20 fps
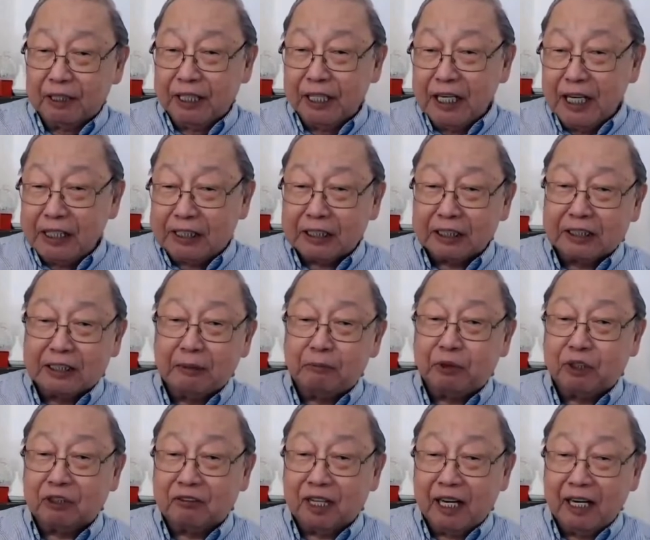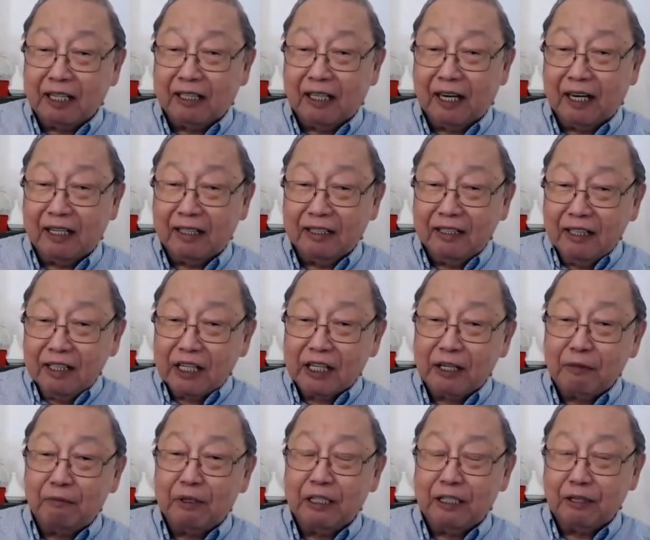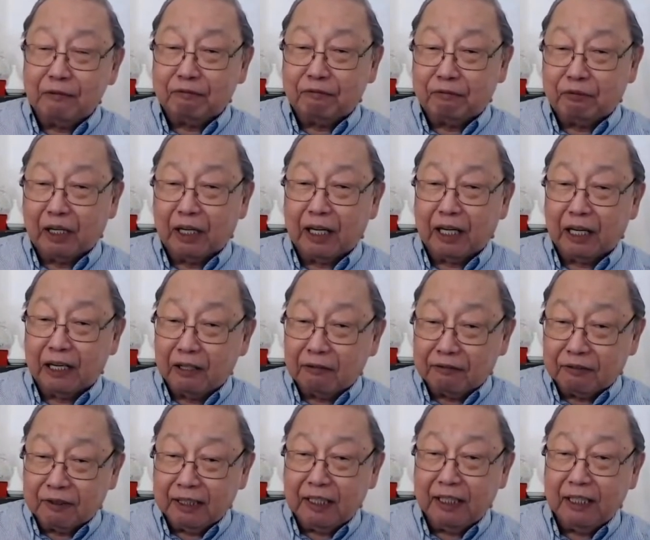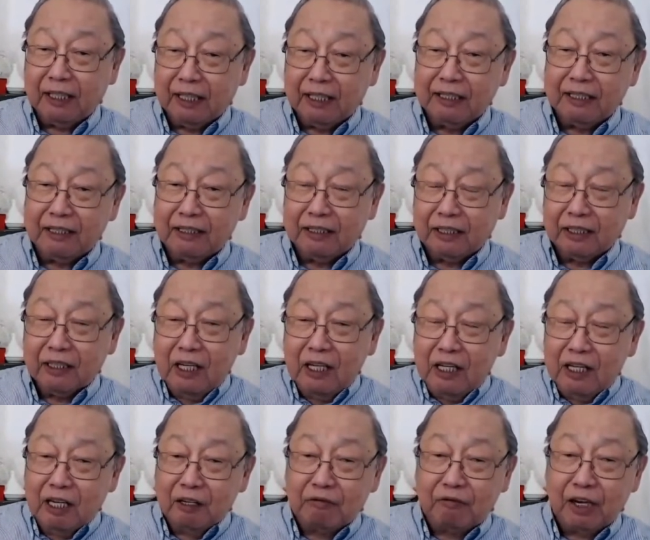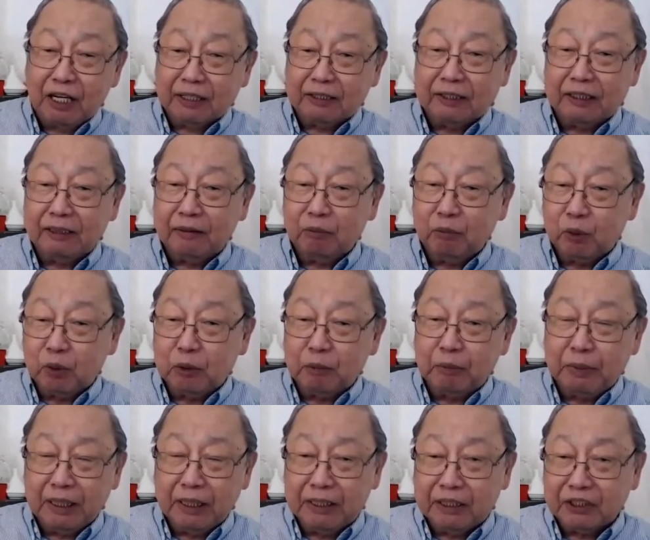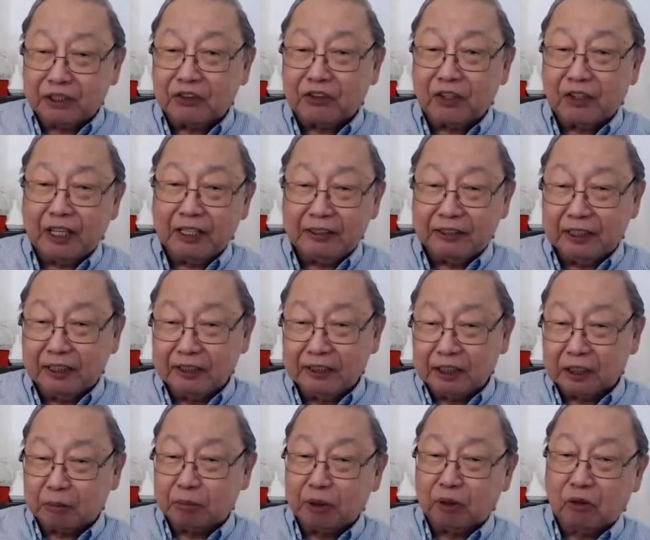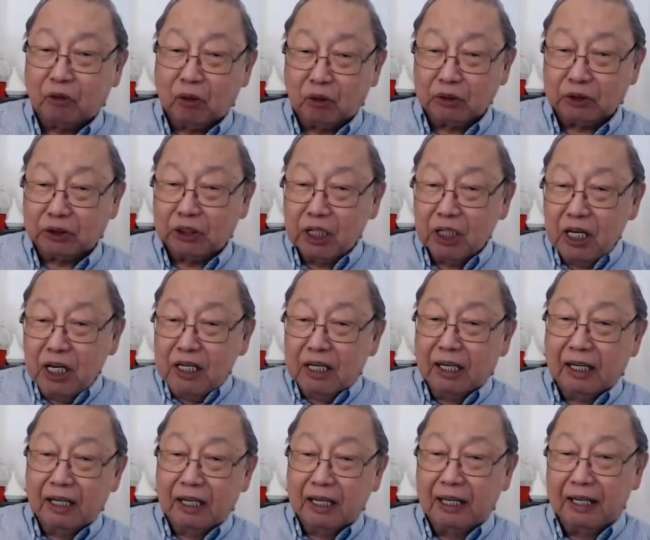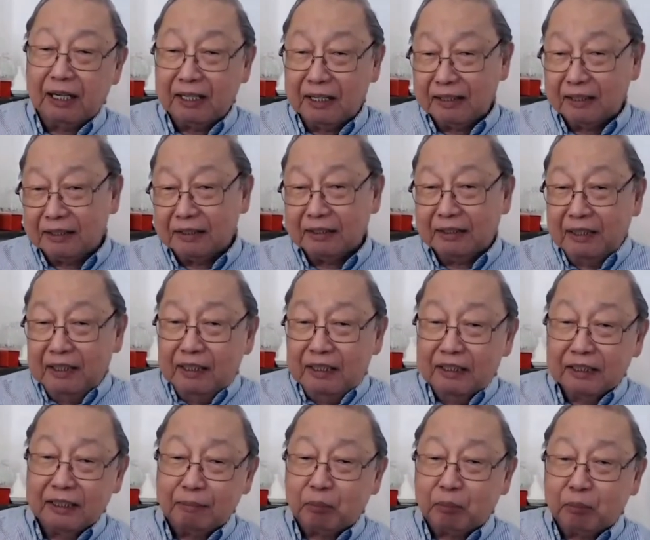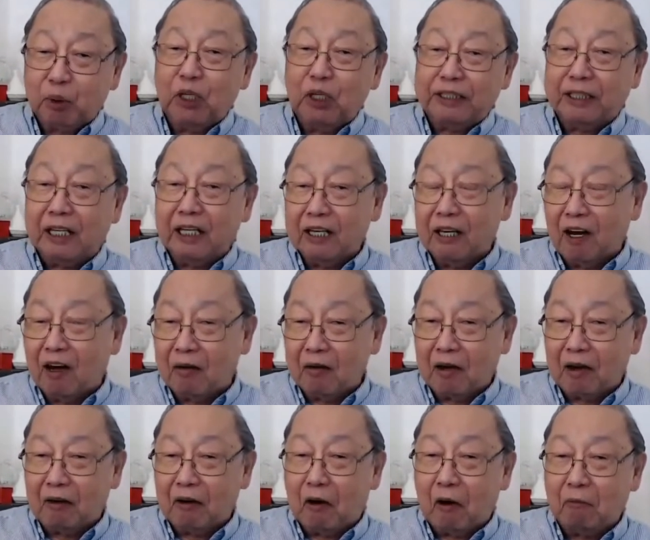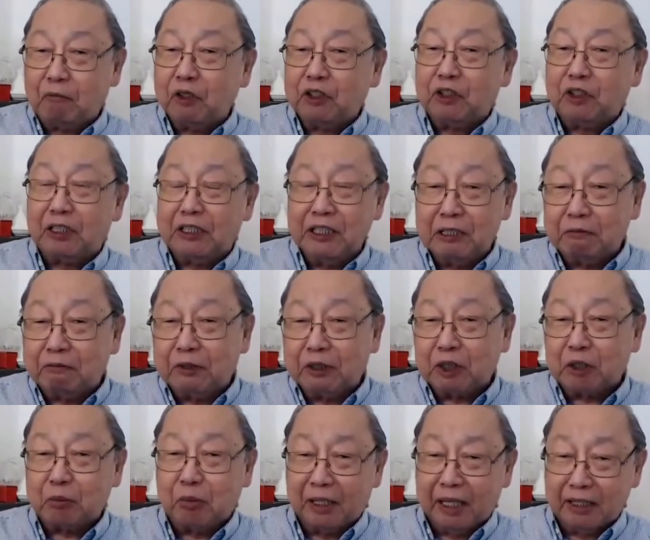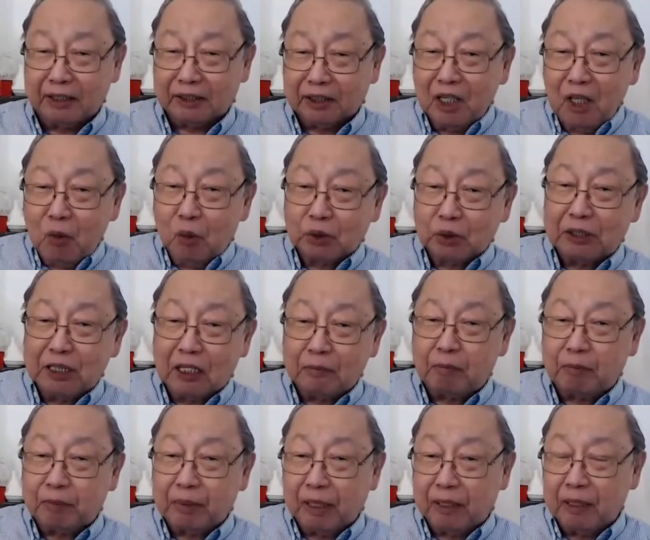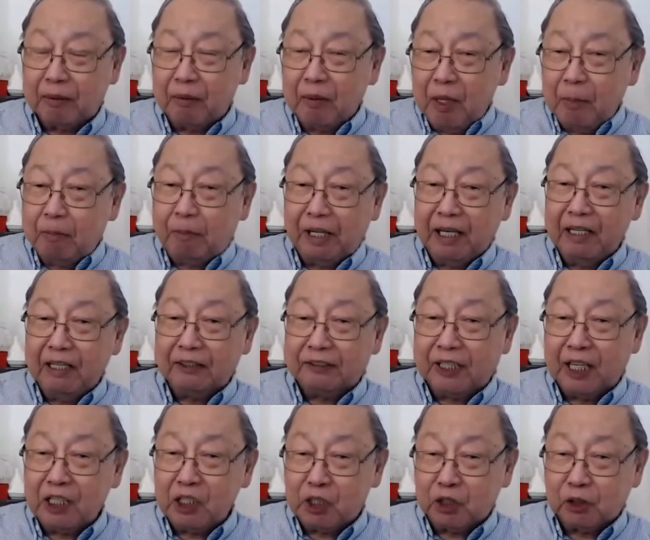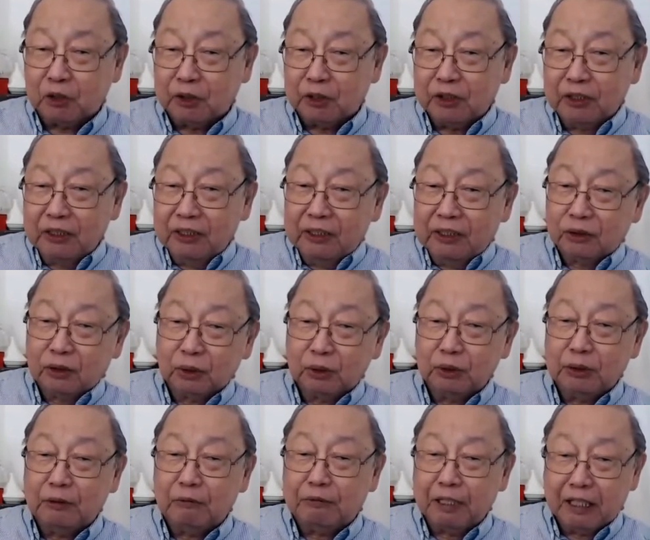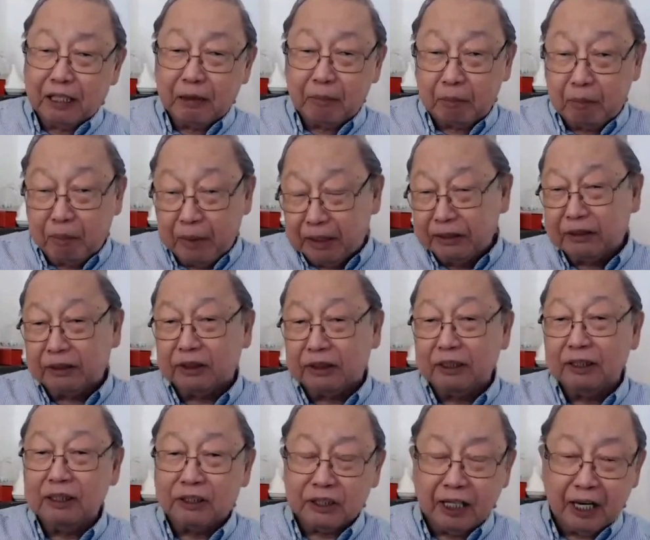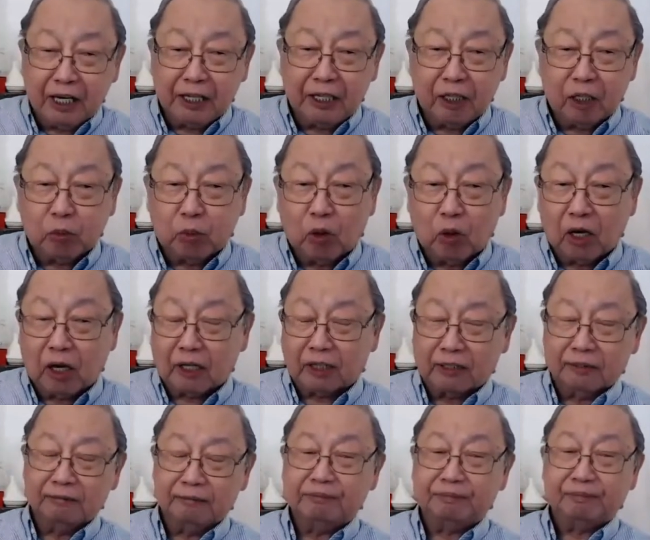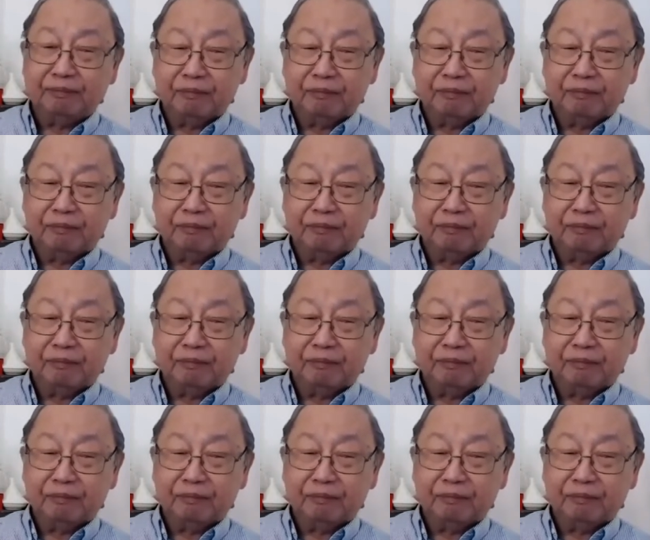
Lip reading: Initiatives taken, even if healthy and effective, would be discredited just because the political officer in the first place was not paying attention to developments in this area of work.